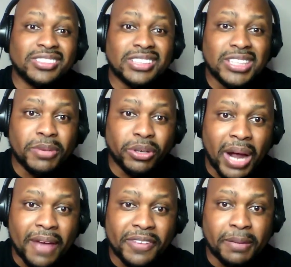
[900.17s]
there's a
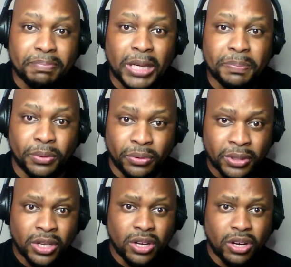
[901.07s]
demographic of people
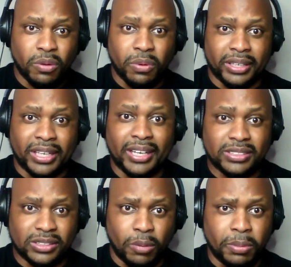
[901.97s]
who are getting
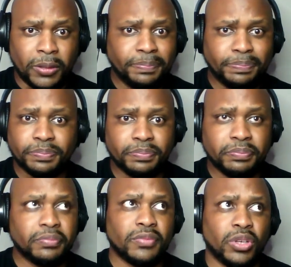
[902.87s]
sober
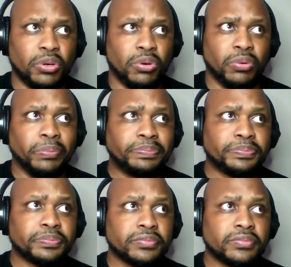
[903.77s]
who
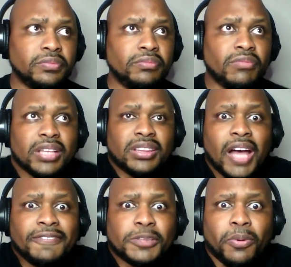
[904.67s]

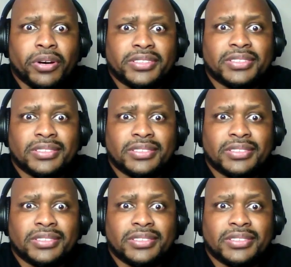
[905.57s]
love sport.